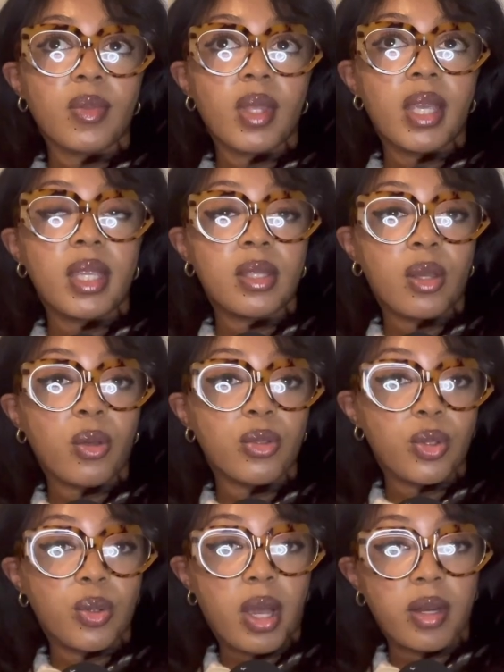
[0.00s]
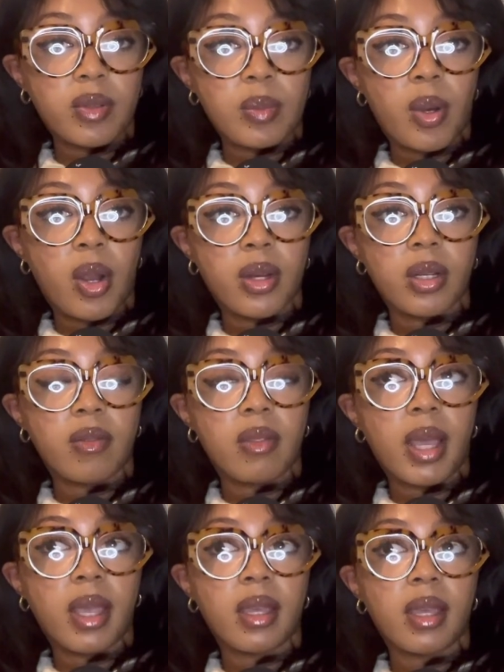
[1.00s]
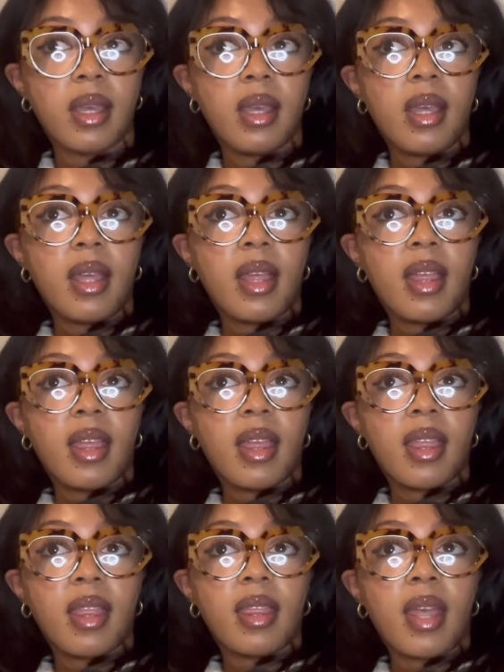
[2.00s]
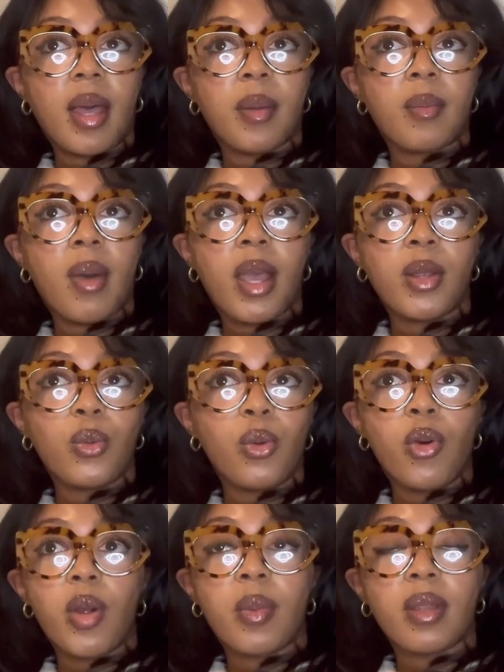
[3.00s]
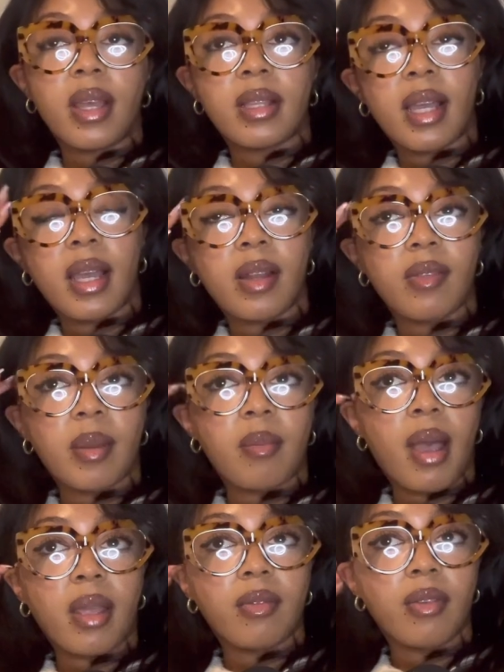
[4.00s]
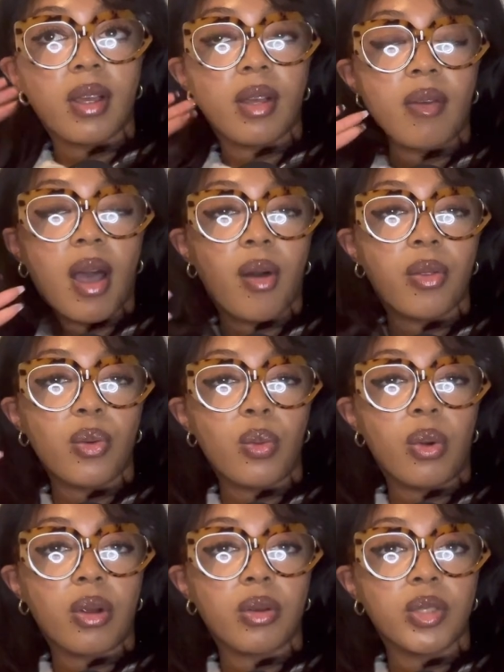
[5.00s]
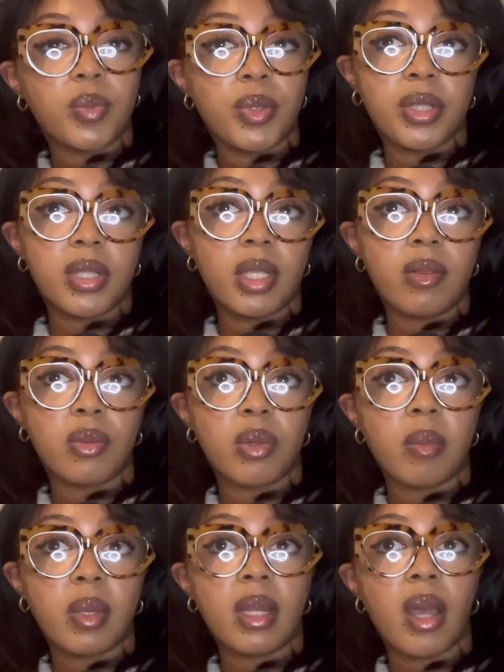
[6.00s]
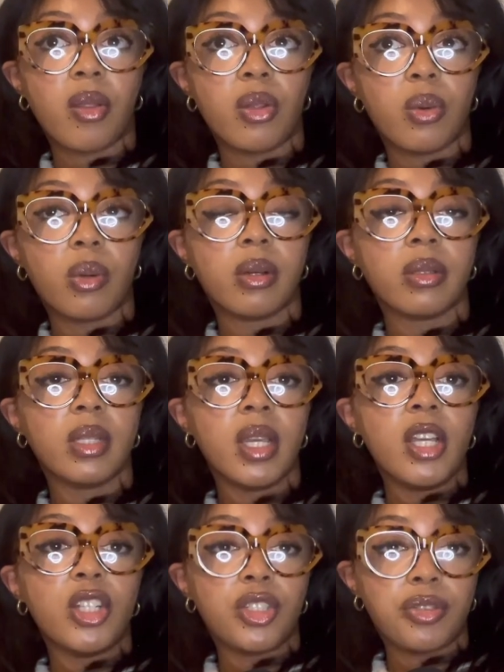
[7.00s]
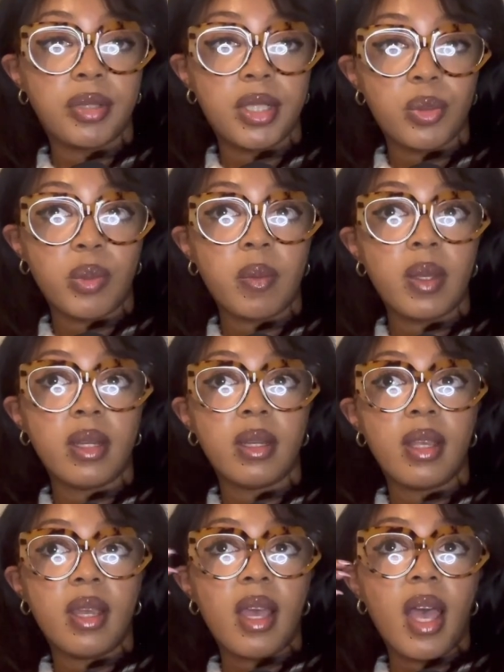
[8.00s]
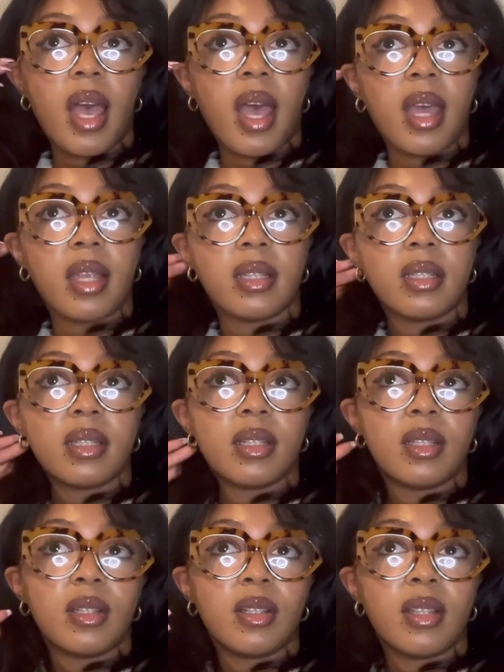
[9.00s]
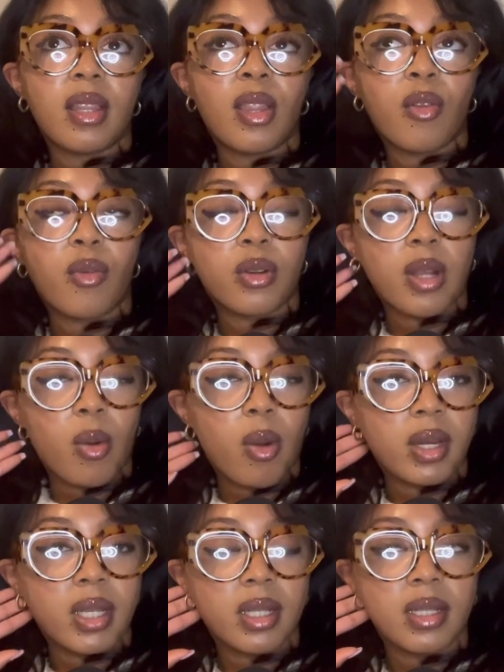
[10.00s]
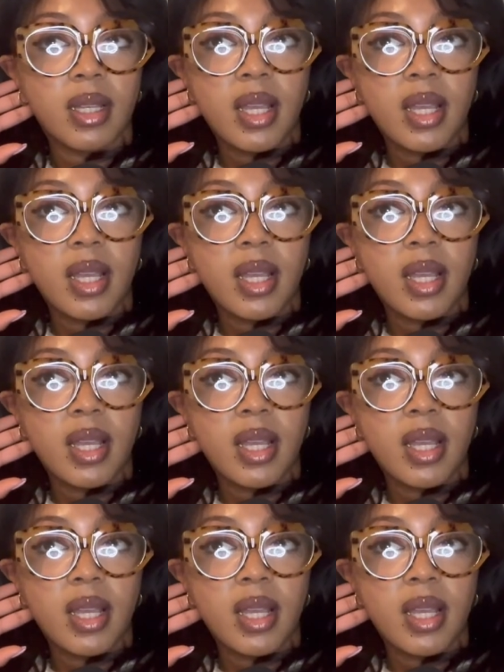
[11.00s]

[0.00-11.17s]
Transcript: is also kind of a part of like that mind warp and like that kind of like mind fuck of how the world perceives women, how the world treats women, and therefore not wanting